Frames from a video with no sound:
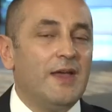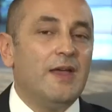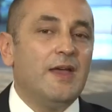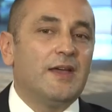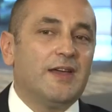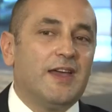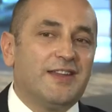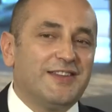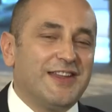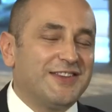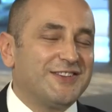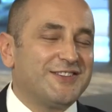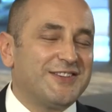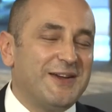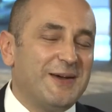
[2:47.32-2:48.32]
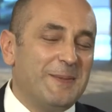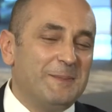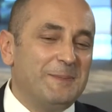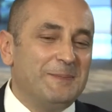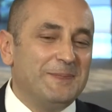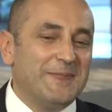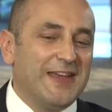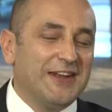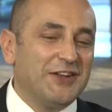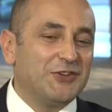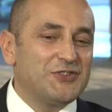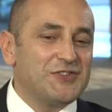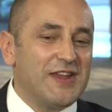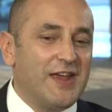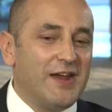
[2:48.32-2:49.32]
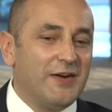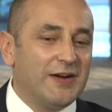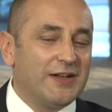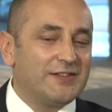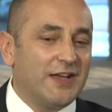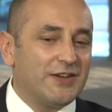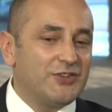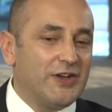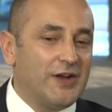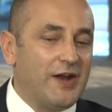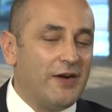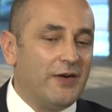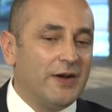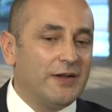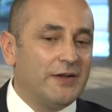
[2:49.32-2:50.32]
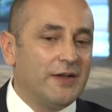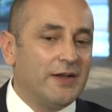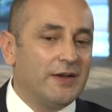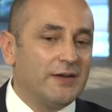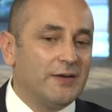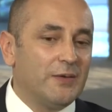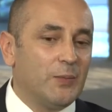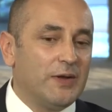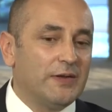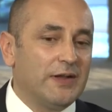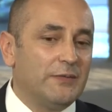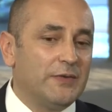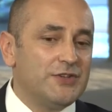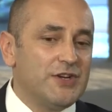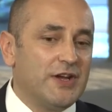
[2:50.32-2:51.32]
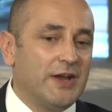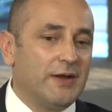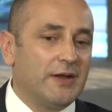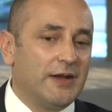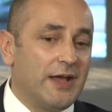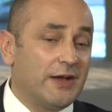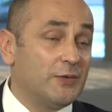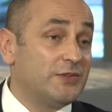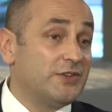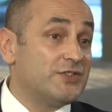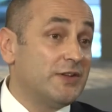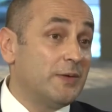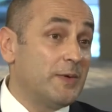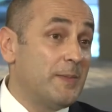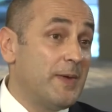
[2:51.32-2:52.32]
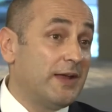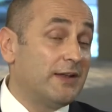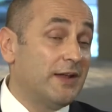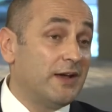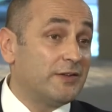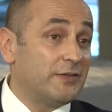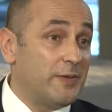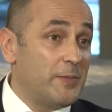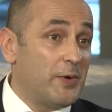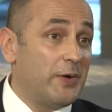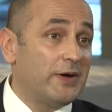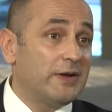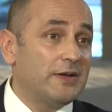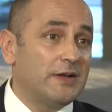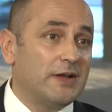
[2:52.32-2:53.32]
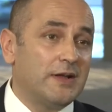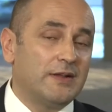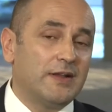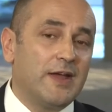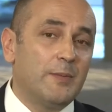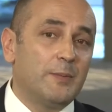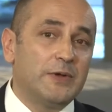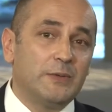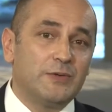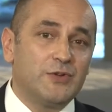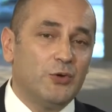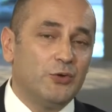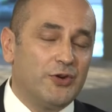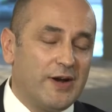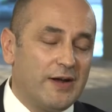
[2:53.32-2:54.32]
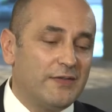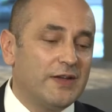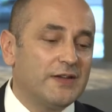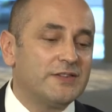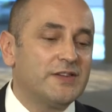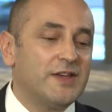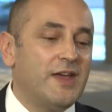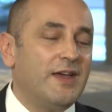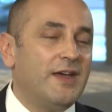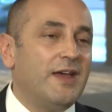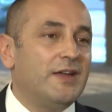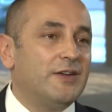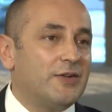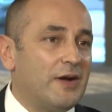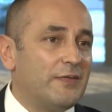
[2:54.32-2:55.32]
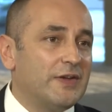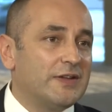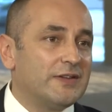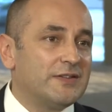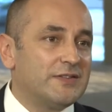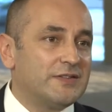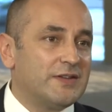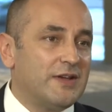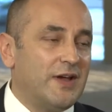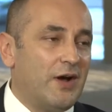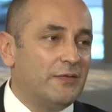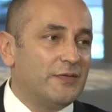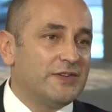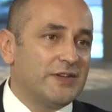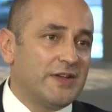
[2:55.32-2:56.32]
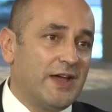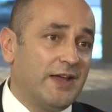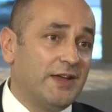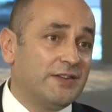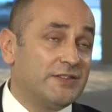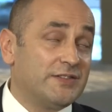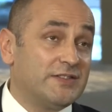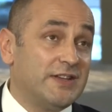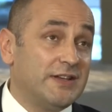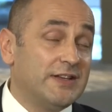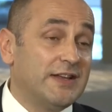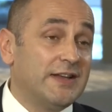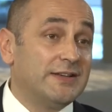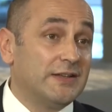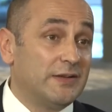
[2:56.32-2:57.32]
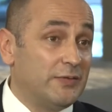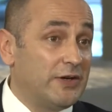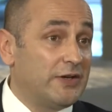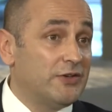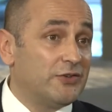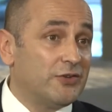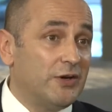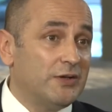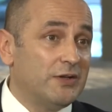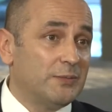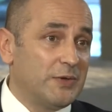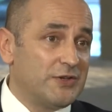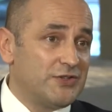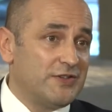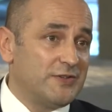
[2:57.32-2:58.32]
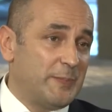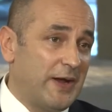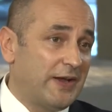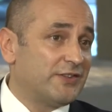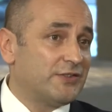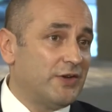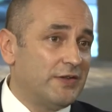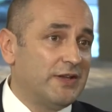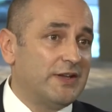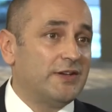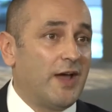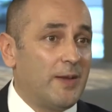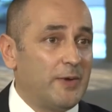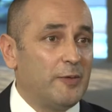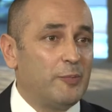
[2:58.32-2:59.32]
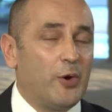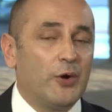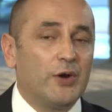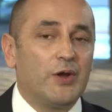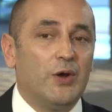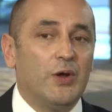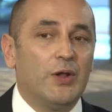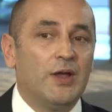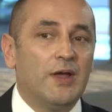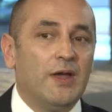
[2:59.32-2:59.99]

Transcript: Yeah, that's an interesting area. It's actually an area that we're leveraging an acquisition that we made last February. The company was called Trafix. Trafix offers a signaling delivery controller, which is based on the diameter protocol.